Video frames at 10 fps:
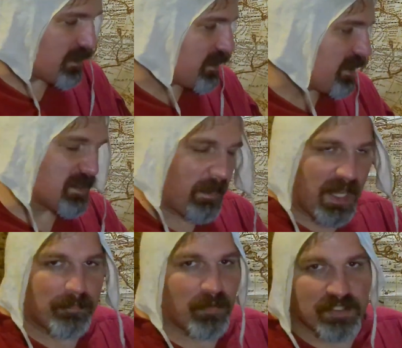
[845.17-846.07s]
to
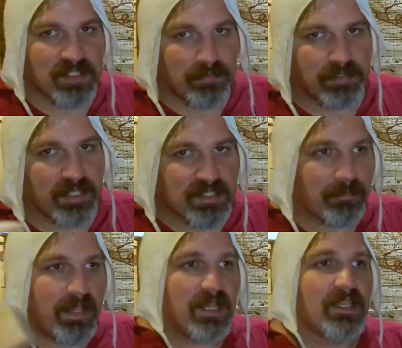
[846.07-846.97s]
smack boards into place. The
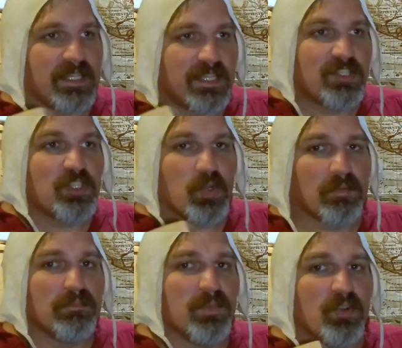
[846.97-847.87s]
mallet is your
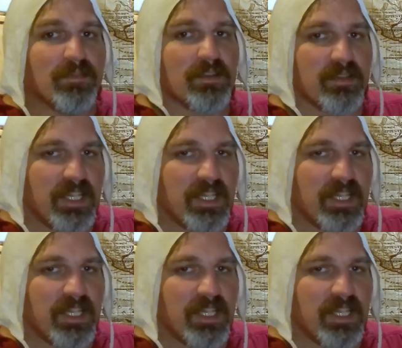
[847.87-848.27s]
mover.